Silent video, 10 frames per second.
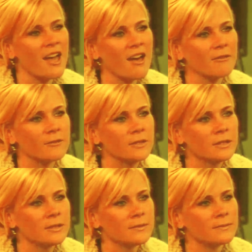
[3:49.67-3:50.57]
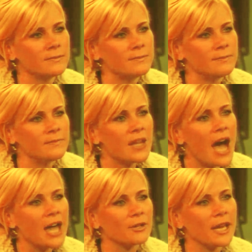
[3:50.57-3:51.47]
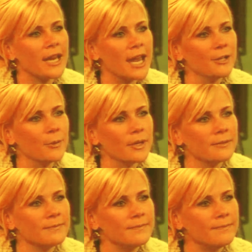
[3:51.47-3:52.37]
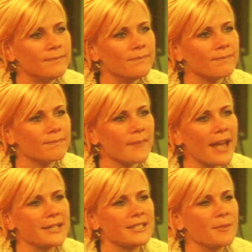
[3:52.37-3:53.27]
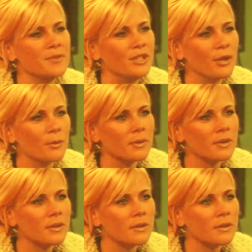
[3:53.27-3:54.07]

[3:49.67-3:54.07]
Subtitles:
Yeah, I have. I don't hate anyone. Except you.